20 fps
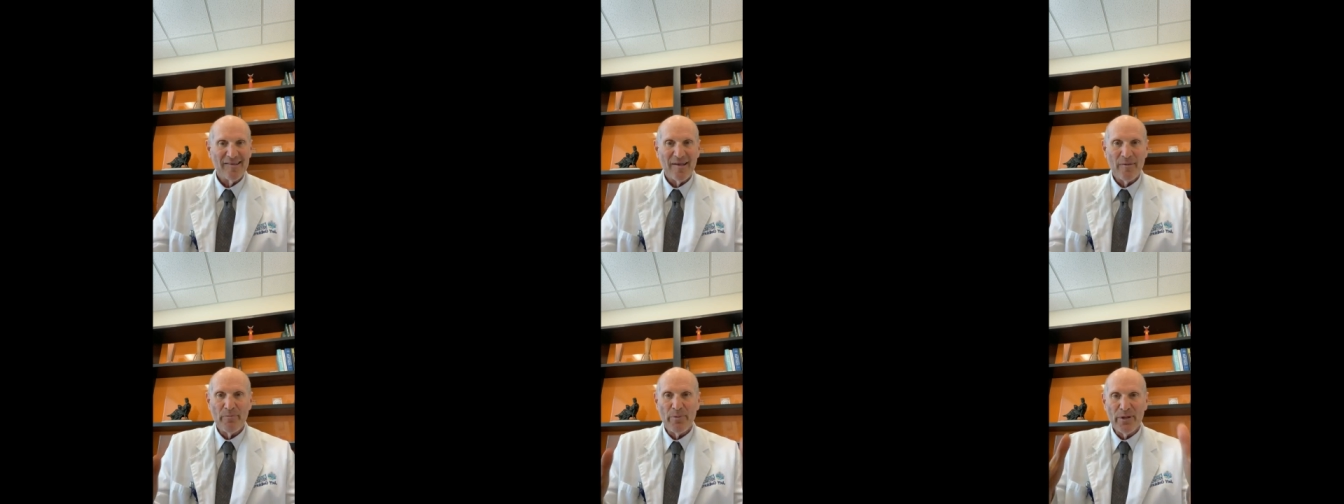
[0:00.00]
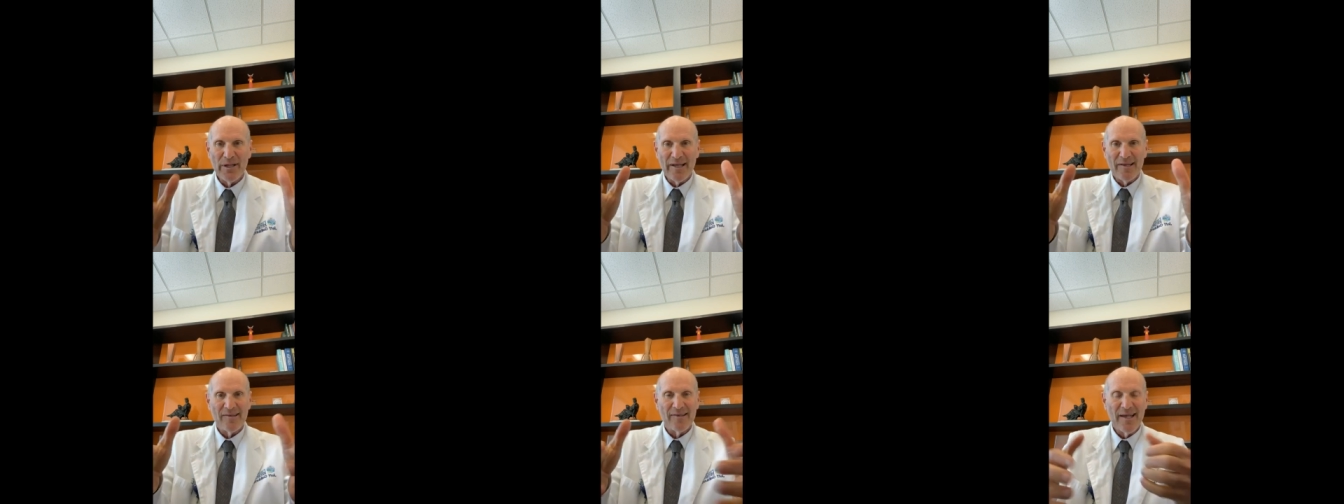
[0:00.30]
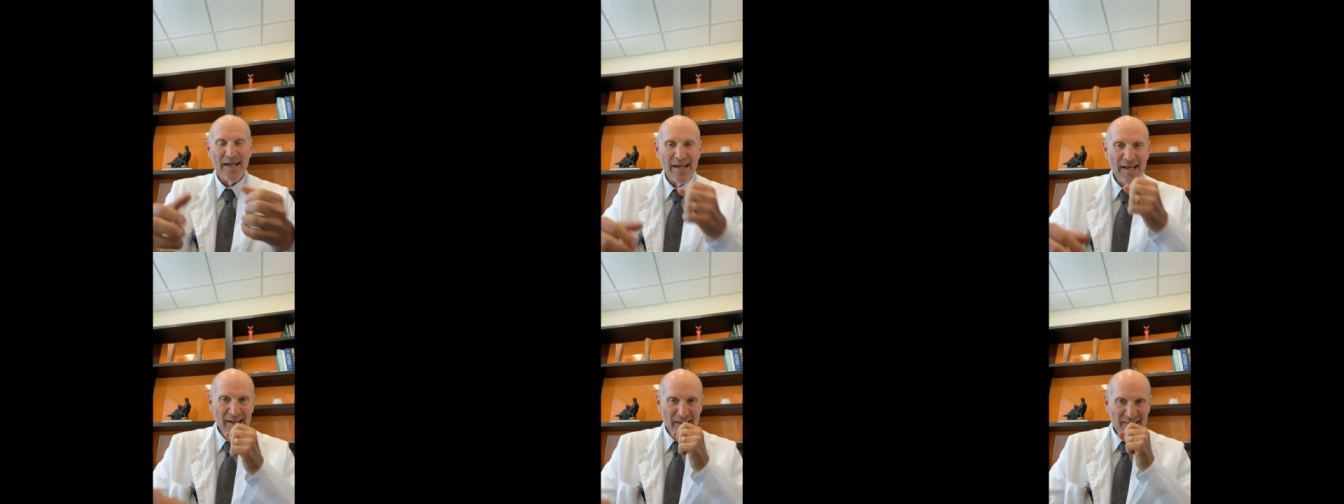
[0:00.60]
as simple
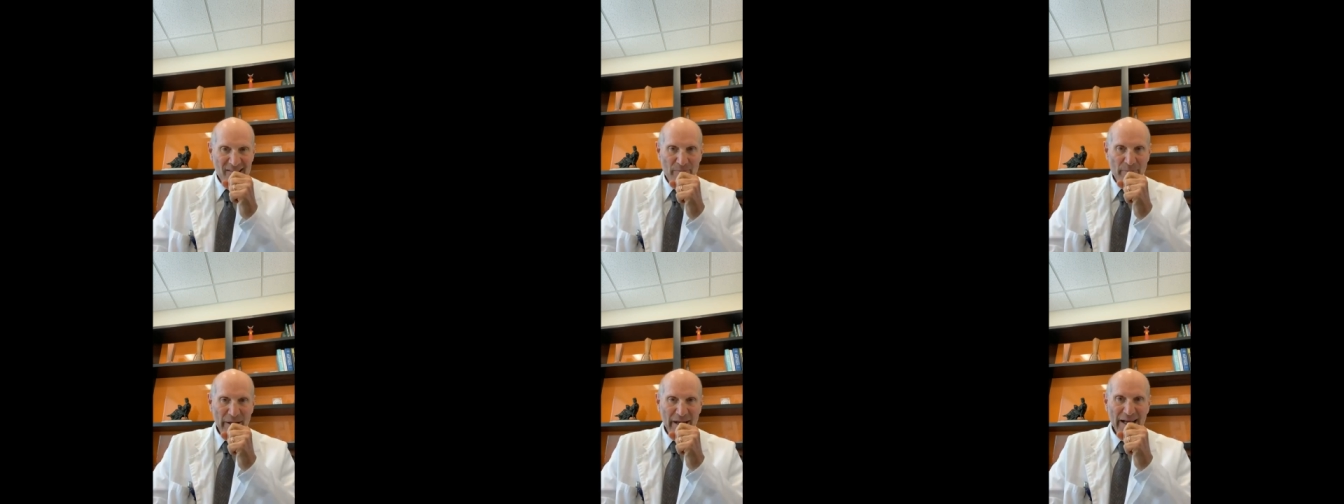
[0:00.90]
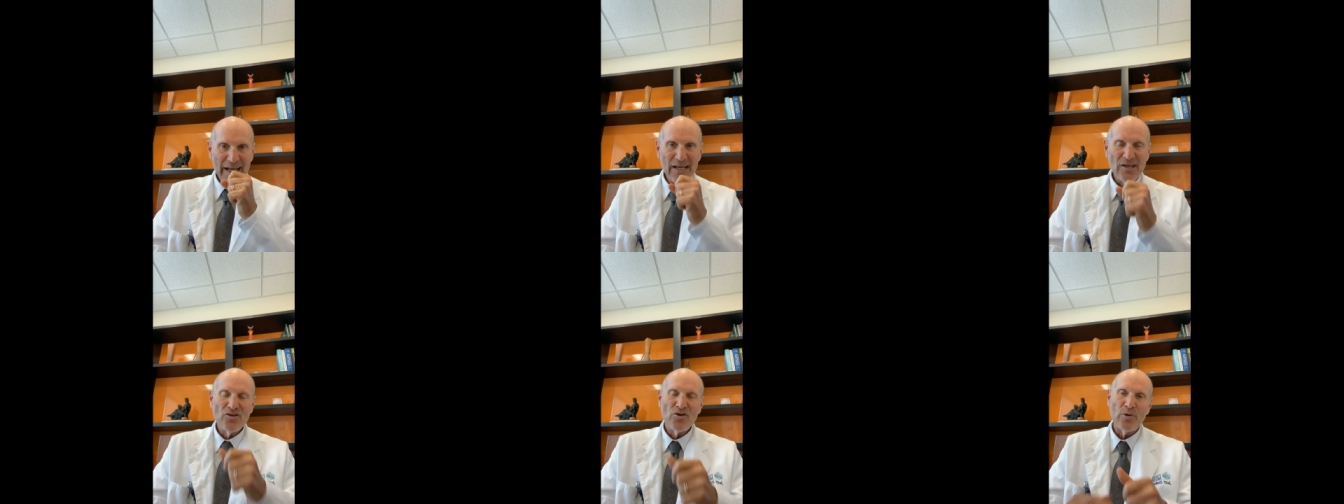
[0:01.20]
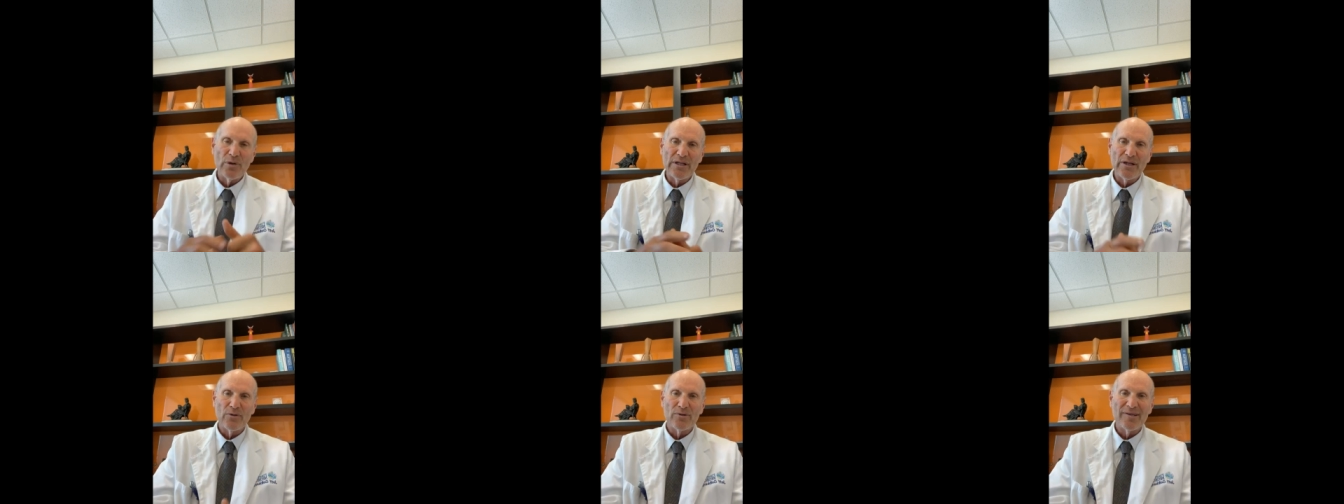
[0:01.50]
as spitting
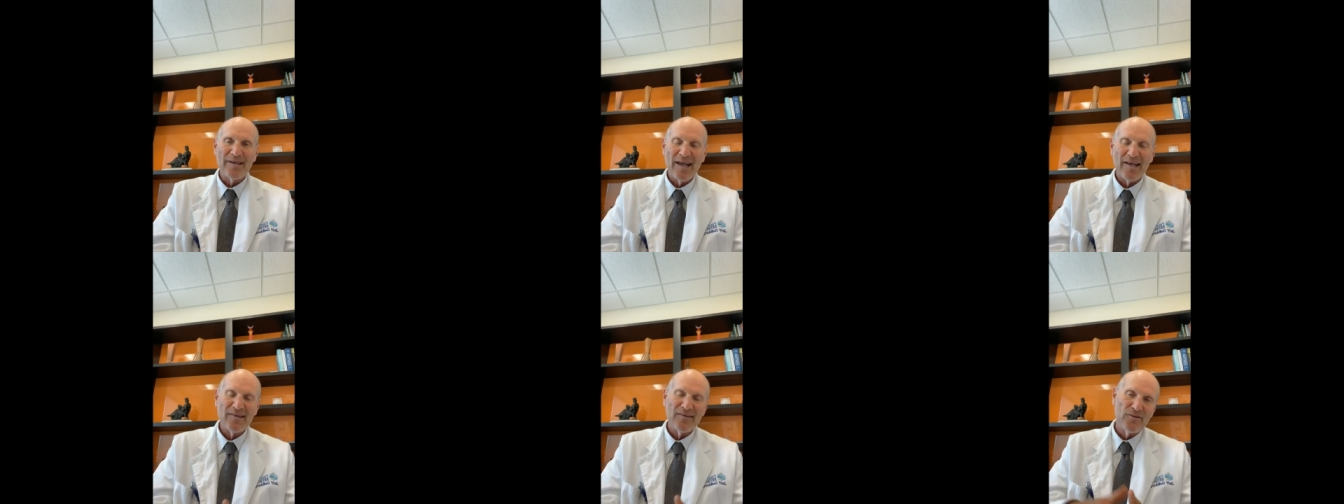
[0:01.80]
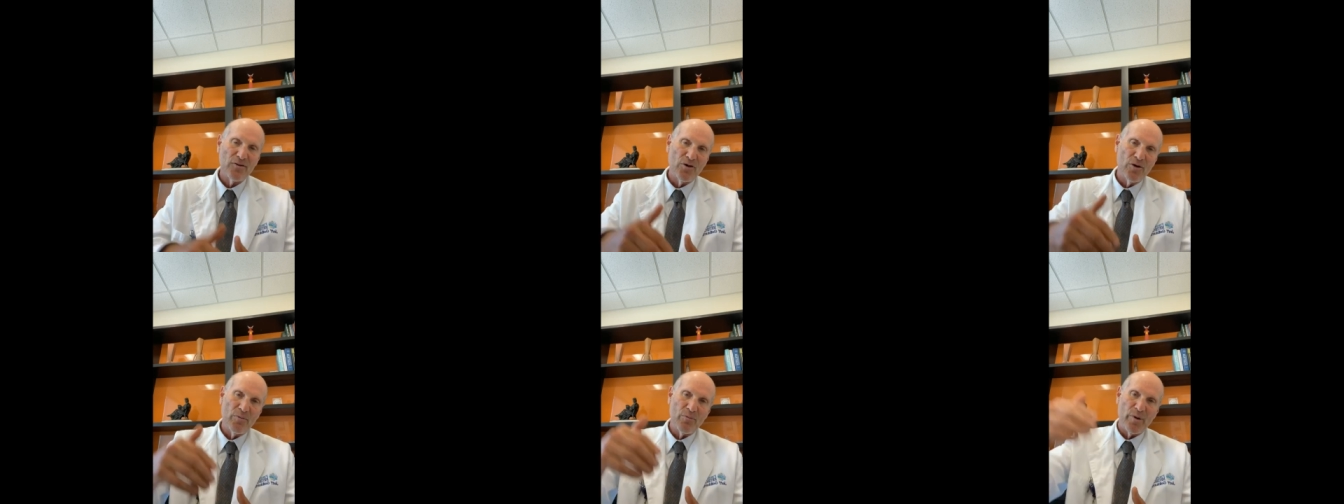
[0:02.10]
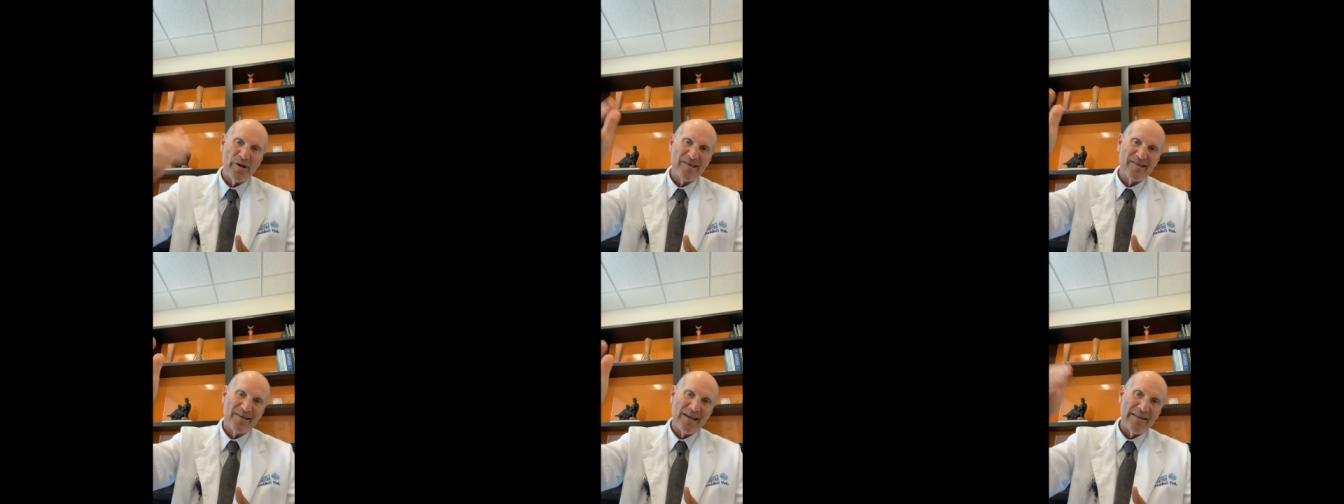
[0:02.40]
into a little test
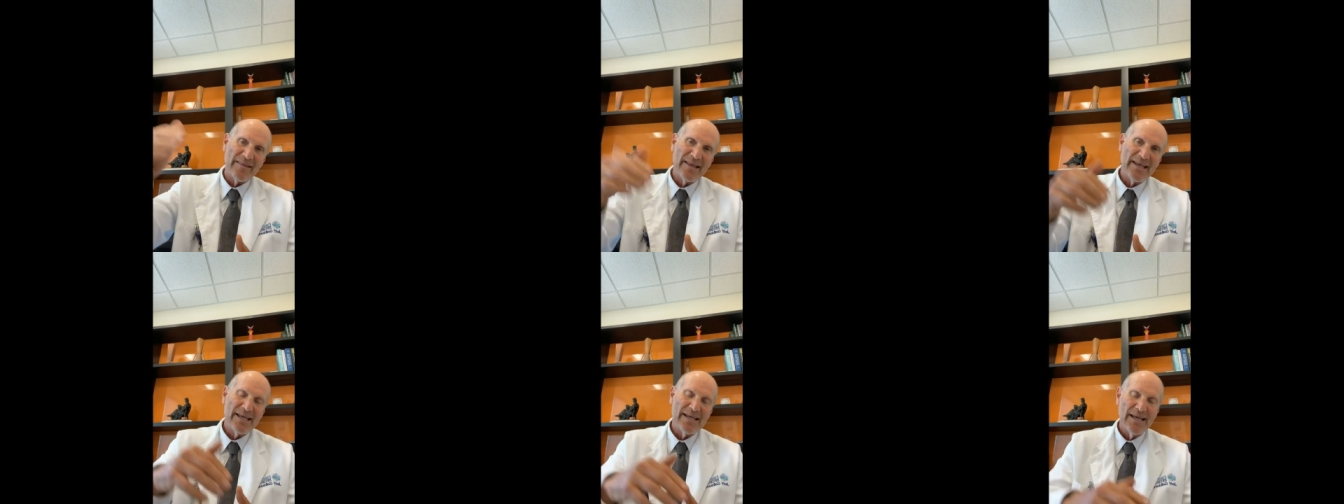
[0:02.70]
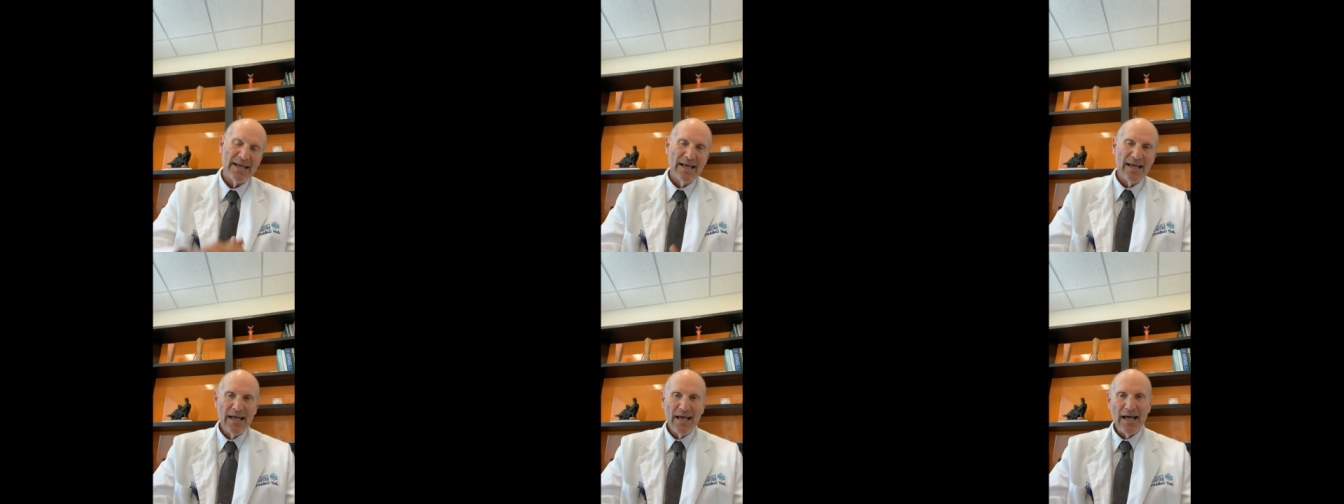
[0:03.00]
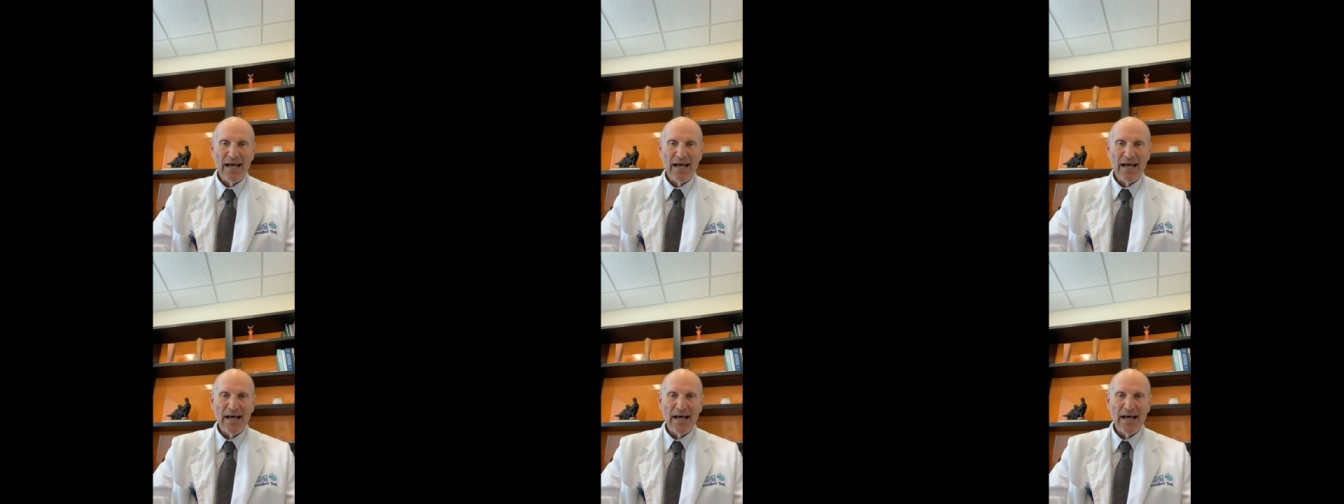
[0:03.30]
tube. We send the,